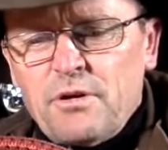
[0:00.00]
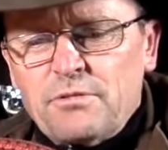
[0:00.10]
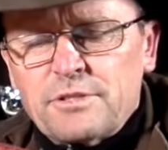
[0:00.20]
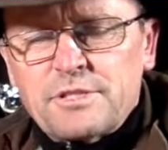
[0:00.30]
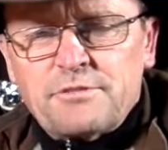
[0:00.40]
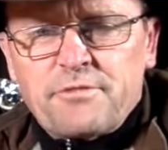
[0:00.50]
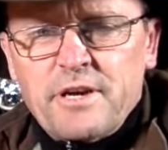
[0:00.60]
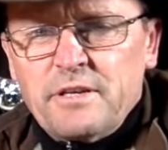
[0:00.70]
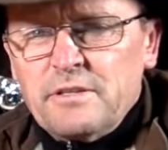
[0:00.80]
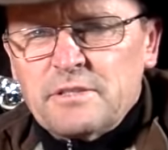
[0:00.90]
well, not just in
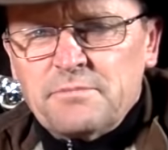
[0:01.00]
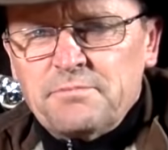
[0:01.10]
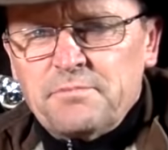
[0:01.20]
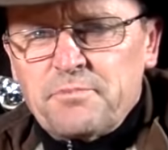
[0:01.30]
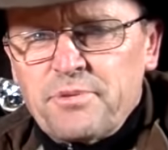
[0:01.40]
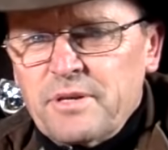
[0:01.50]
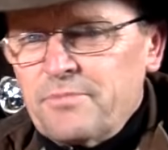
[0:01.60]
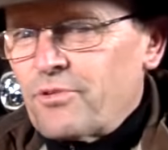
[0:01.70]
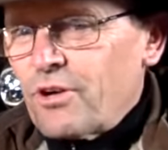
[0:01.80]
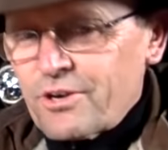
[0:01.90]
red. There's a
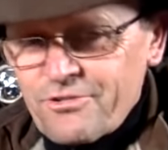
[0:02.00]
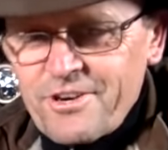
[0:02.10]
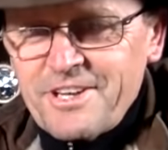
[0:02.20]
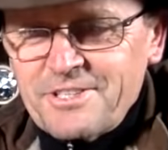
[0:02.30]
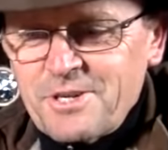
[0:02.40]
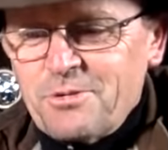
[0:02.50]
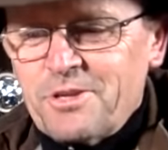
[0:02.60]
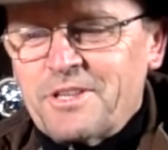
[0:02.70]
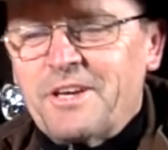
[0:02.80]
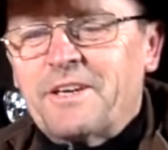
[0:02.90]
pretty bright green too, I
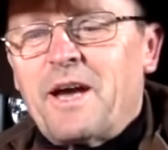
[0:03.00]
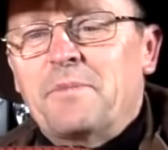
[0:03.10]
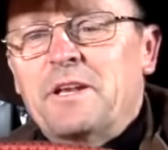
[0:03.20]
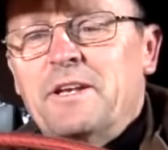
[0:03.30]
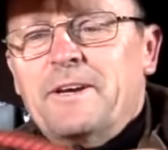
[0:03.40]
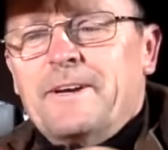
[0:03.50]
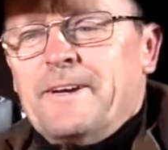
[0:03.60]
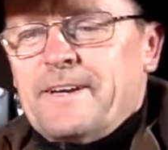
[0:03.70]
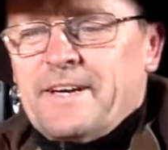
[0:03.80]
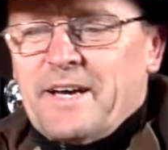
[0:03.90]
think they come in.
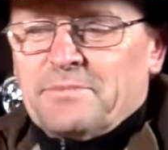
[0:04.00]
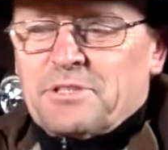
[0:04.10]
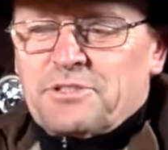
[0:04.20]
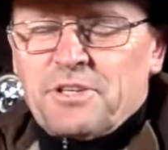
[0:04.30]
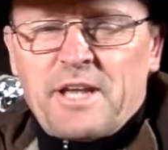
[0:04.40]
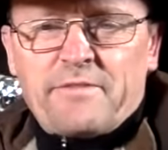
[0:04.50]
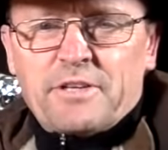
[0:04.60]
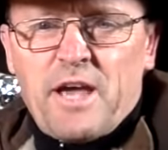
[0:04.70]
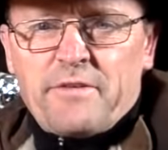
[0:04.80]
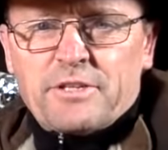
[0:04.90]
Um, so certainly have
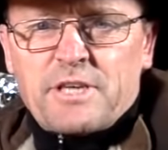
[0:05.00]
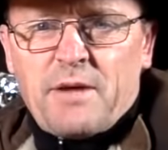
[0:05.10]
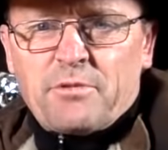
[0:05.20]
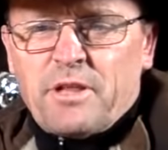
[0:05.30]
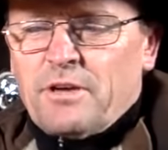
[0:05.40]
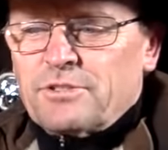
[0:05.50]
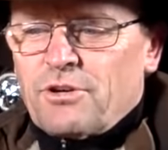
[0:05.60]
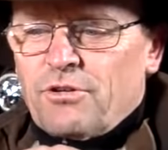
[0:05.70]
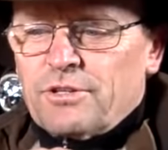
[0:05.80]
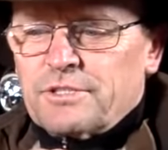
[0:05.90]
a, have a chat with those
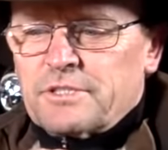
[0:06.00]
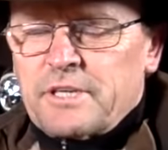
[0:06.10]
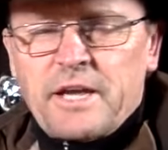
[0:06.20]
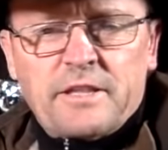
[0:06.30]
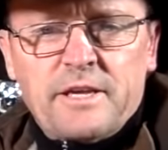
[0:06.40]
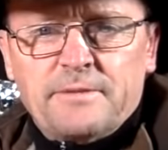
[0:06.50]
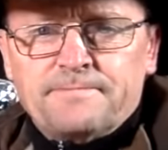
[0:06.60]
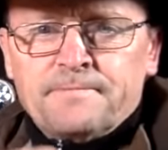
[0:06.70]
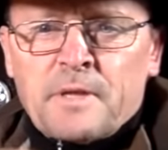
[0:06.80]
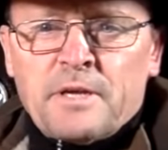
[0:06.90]
guys down there.
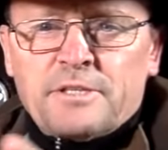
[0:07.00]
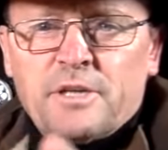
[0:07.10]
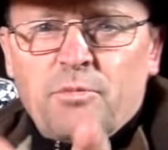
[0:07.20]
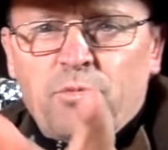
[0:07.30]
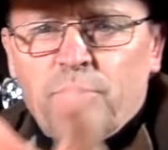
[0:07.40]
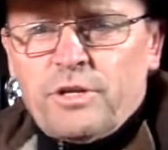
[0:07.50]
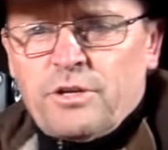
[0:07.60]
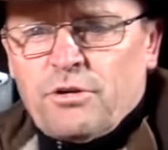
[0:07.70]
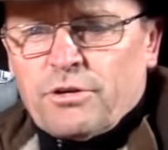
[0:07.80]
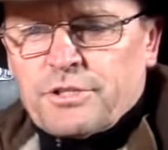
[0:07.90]
So what are
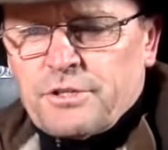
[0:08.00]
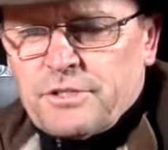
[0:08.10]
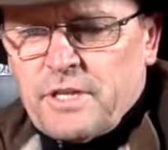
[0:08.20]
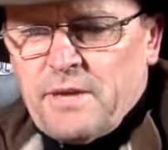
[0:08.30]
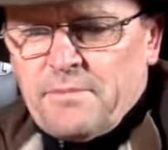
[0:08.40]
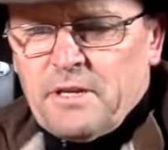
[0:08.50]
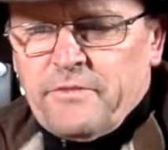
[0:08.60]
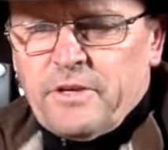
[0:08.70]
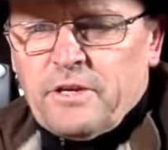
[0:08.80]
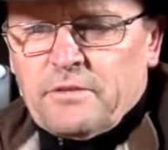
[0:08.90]
you guys using? How many
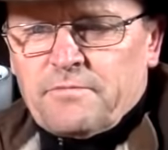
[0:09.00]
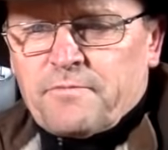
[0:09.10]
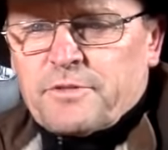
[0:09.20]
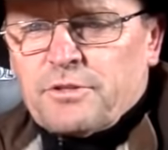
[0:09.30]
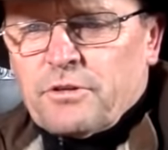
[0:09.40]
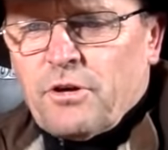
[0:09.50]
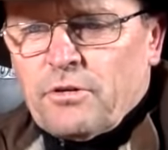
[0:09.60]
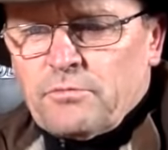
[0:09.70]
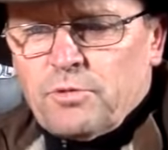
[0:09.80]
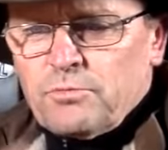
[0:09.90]
of you sort of
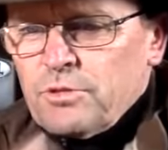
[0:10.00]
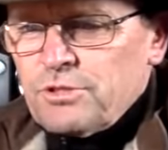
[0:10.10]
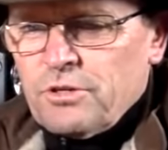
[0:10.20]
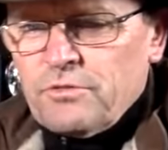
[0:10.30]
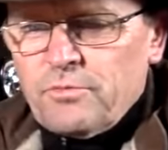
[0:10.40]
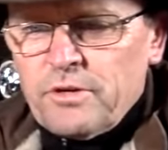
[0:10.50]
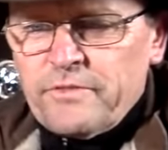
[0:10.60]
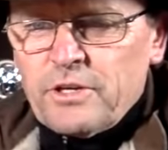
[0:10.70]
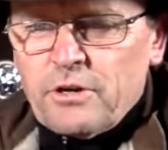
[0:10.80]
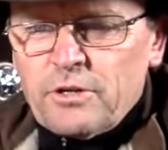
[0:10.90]
got what, what sort of what have
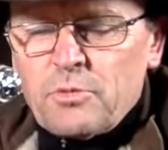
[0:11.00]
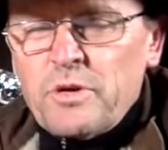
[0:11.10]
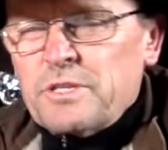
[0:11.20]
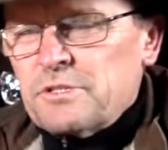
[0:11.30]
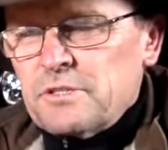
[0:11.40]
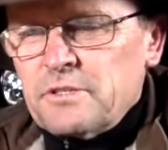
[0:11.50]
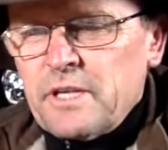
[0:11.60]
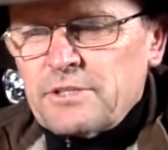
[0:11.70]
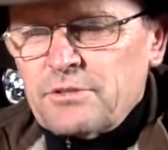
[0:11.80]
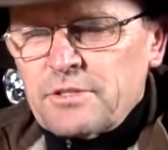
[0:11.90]
you got on your winches and
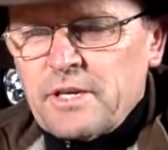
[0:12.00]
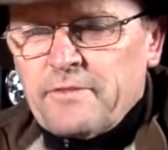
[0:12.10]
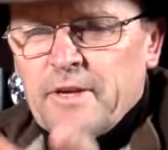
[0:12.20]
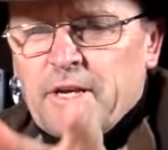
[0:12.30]
that sort of stuff?